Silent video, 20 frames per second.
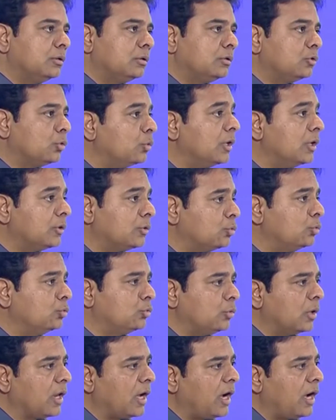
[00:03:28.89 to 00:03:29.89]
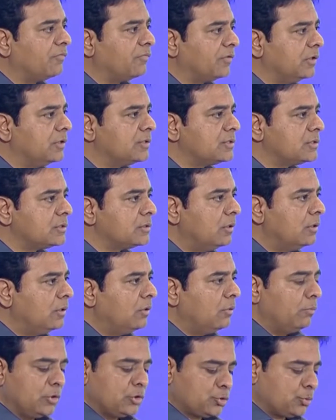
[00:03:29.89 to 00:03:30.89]
two and a half years,
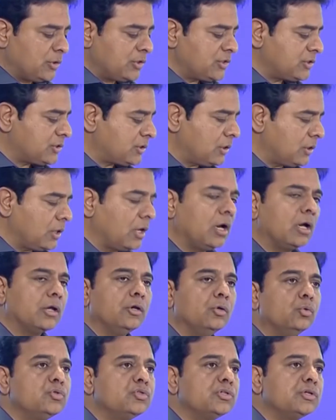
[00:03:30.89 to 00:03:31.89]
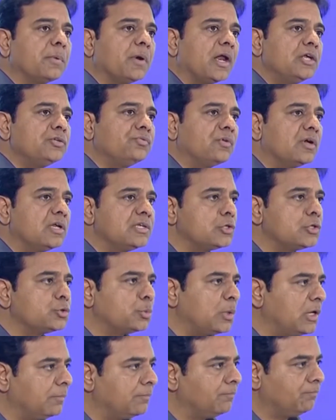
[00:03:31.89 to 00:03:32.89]
which was a huge surprise for us as
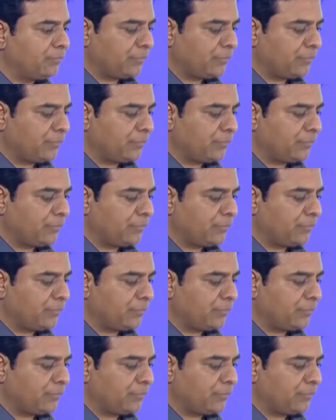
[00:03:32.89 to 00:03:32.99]
well.